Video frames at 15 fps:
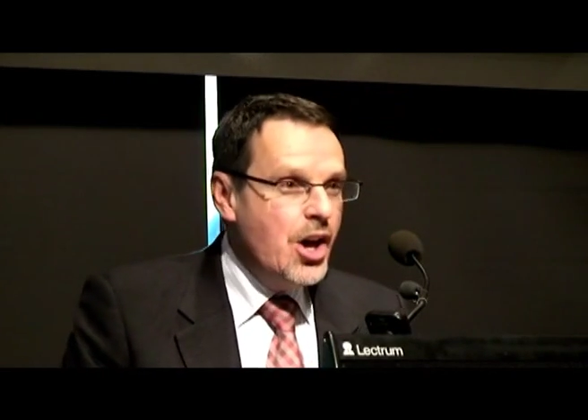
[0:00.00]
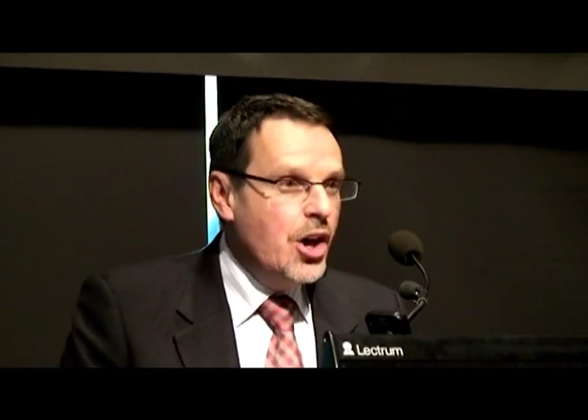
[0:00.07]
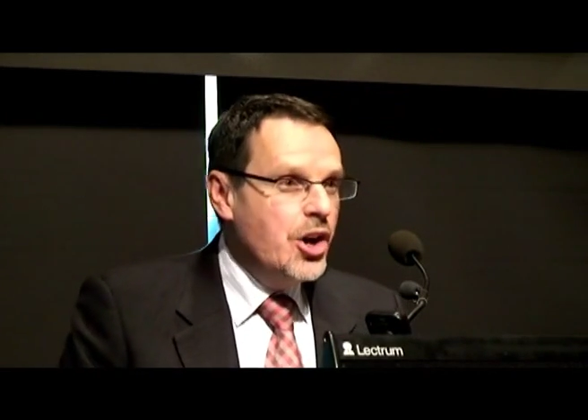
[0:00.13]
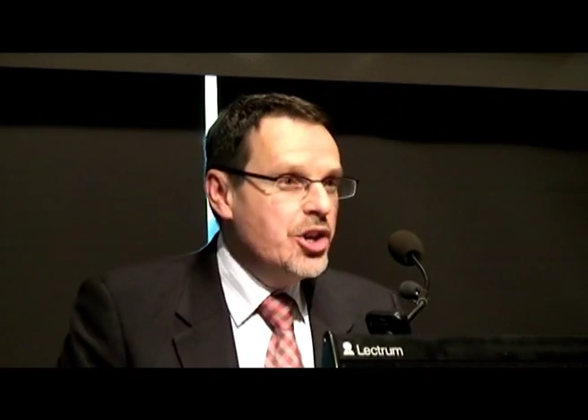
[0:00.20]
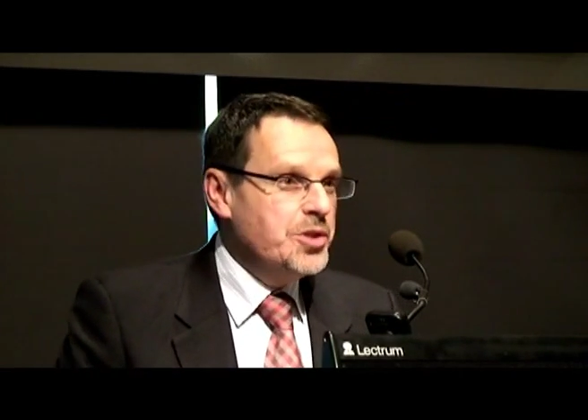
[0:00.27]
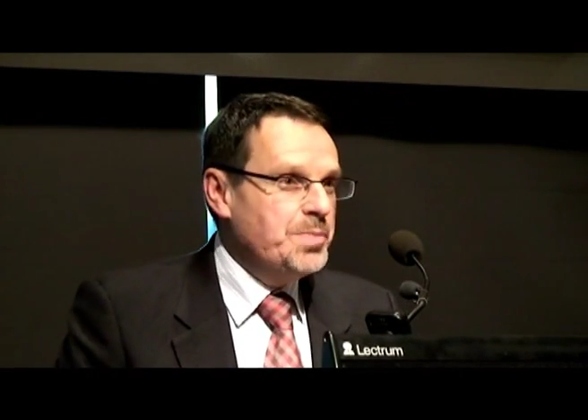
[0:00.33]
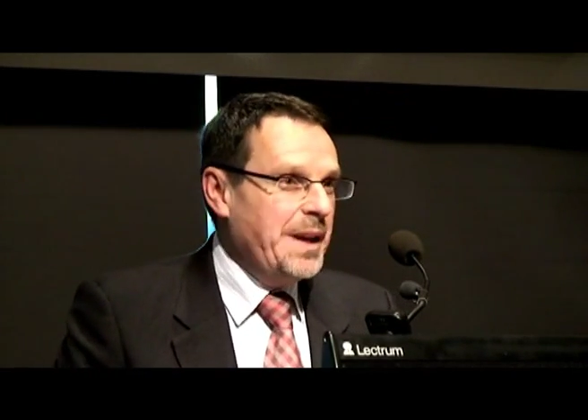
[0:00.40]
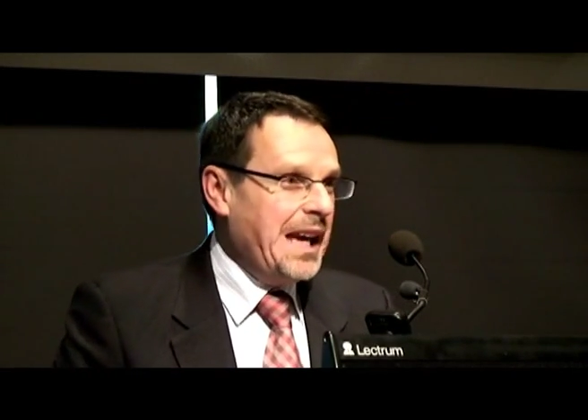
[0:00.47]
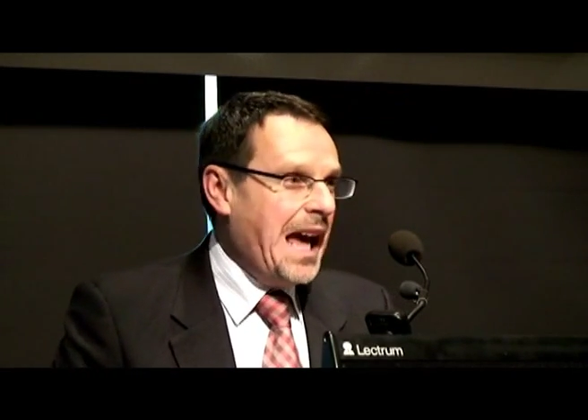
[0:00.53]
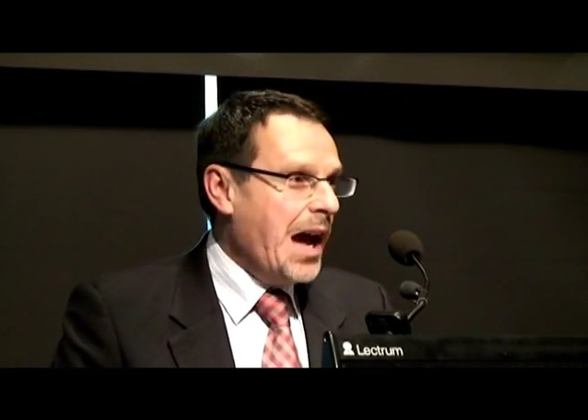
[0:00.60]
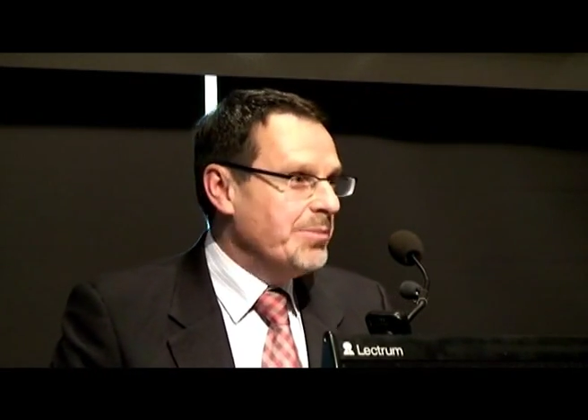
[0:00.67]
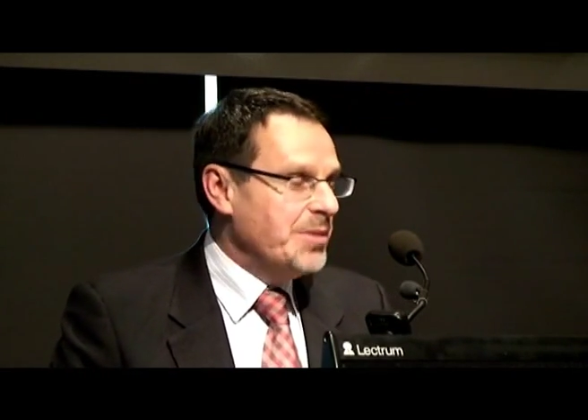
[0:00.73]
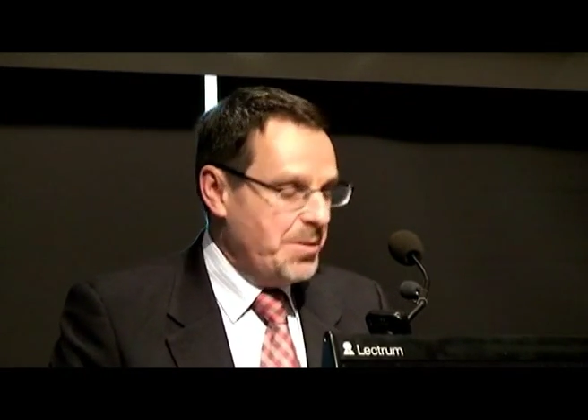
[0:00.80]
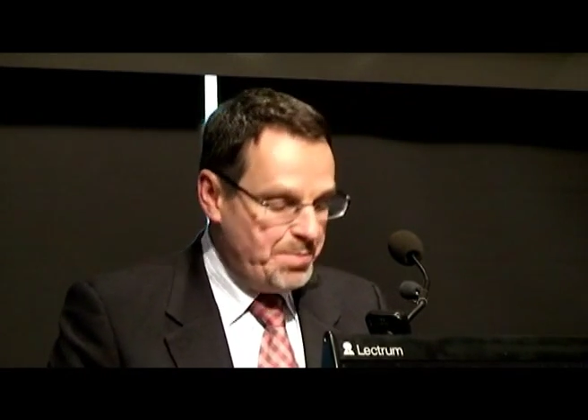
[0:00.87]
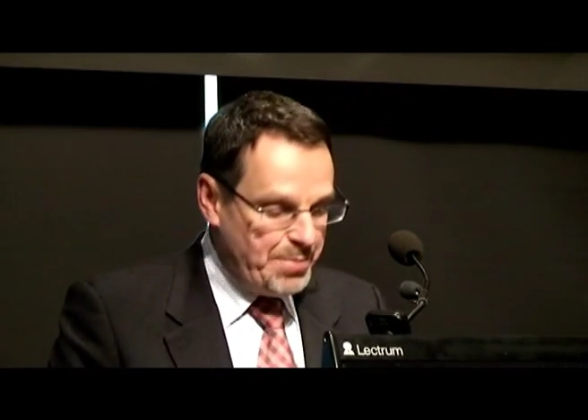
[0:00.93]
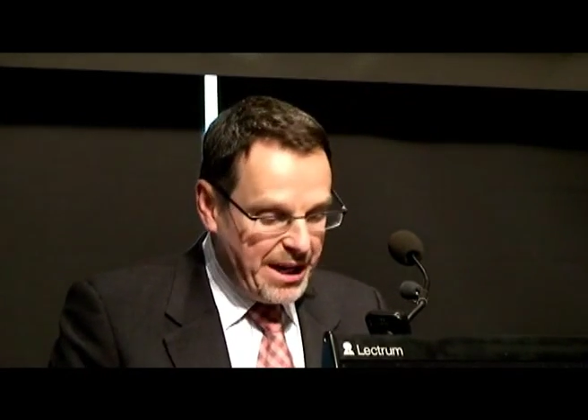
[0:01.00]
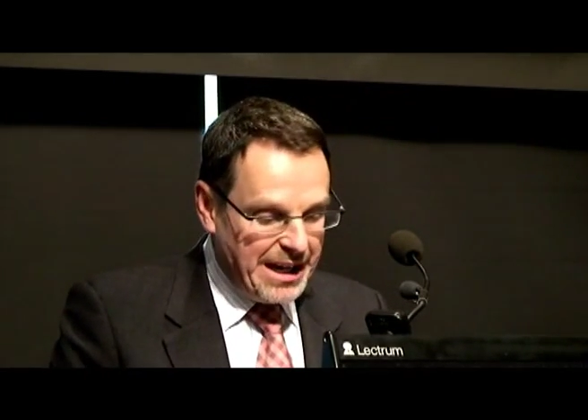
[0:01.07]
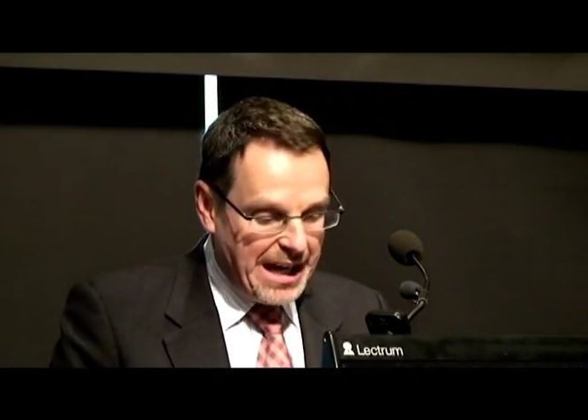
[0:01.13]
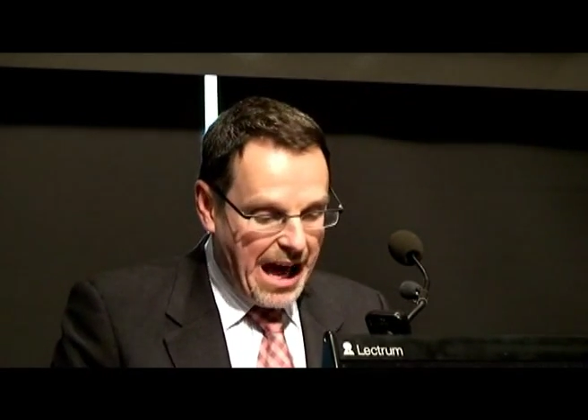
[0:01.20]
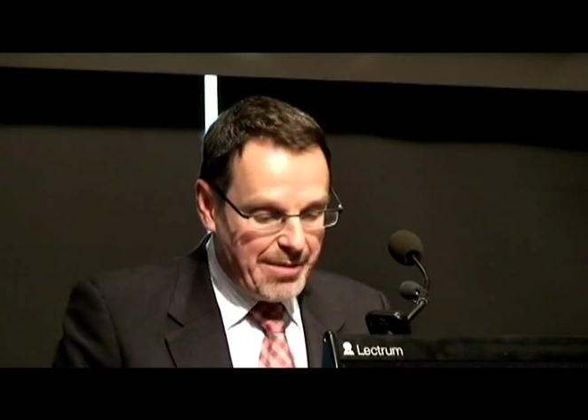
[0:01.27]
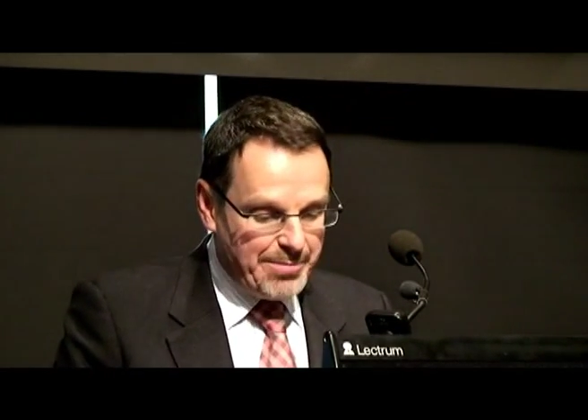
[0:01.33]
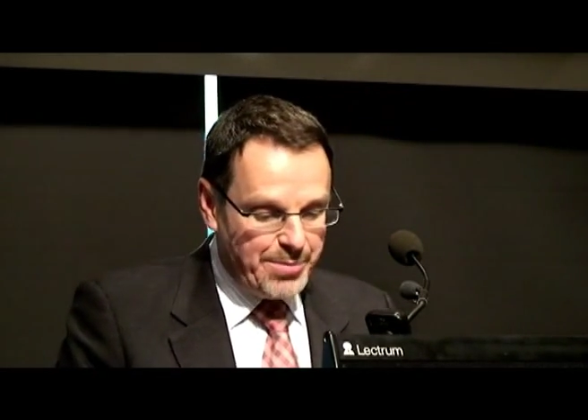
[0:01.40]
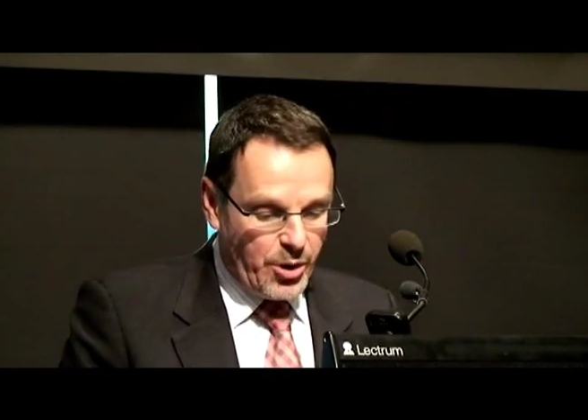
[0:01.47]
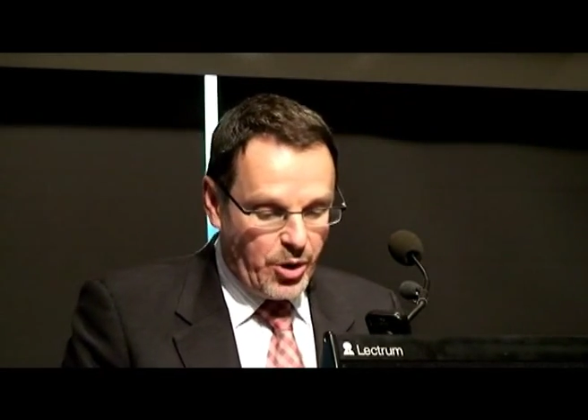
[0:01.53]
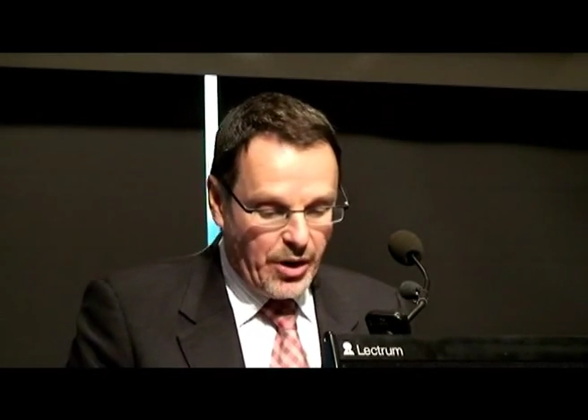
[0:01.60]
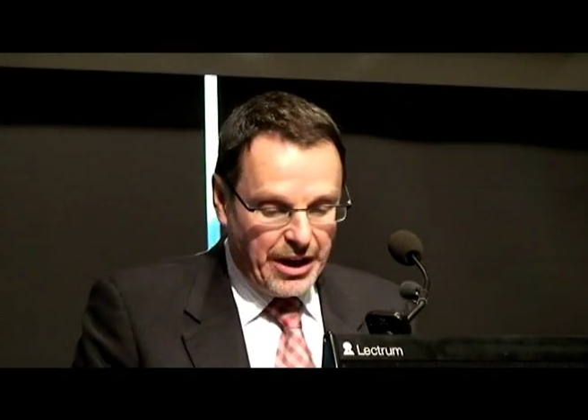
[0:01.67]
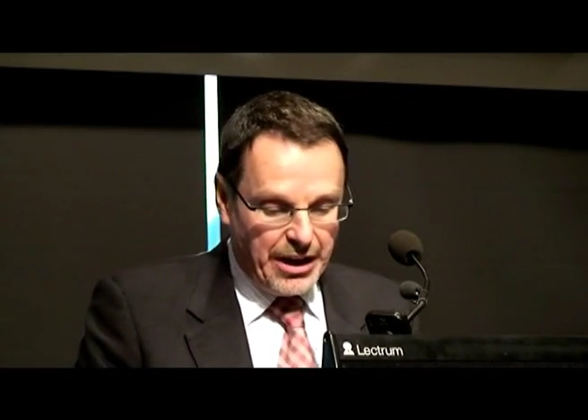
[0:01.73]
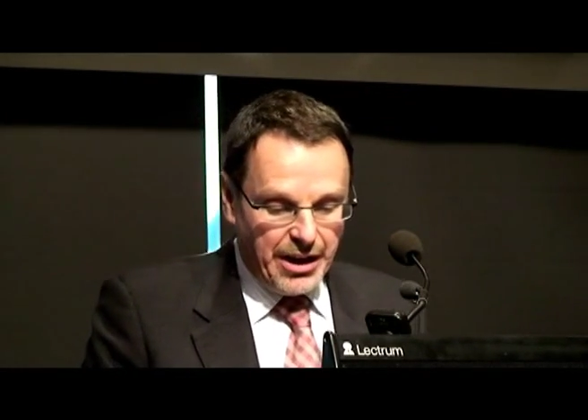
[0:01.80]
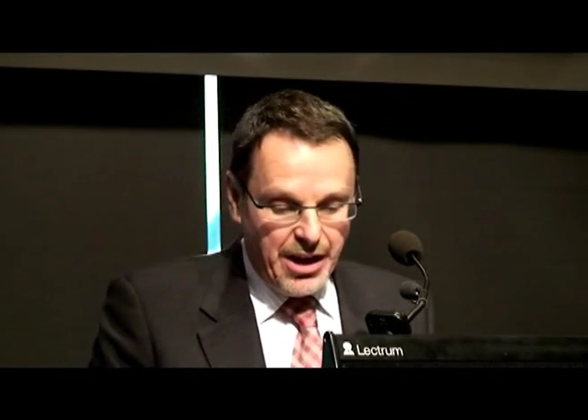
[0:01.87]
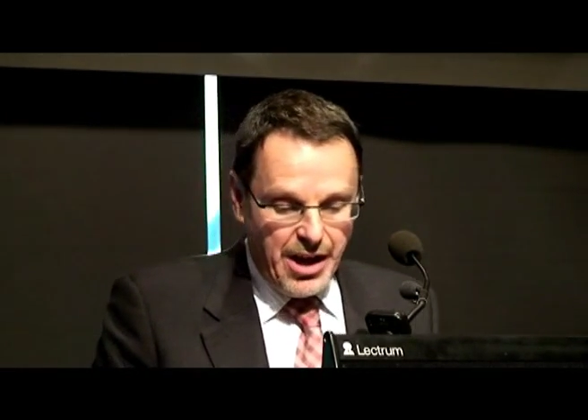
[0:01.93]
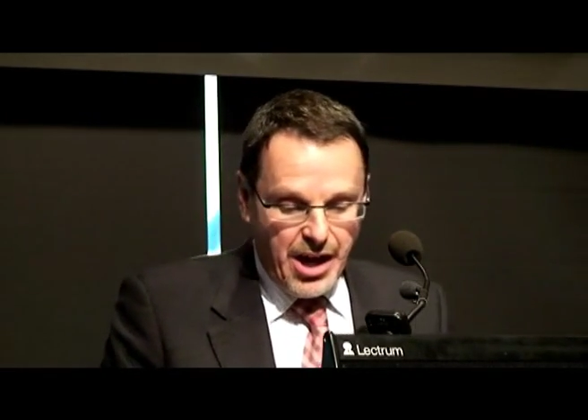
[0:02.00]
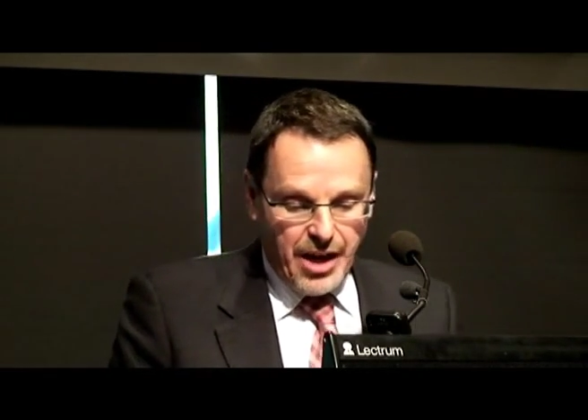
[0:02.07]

who's become the pin-up boy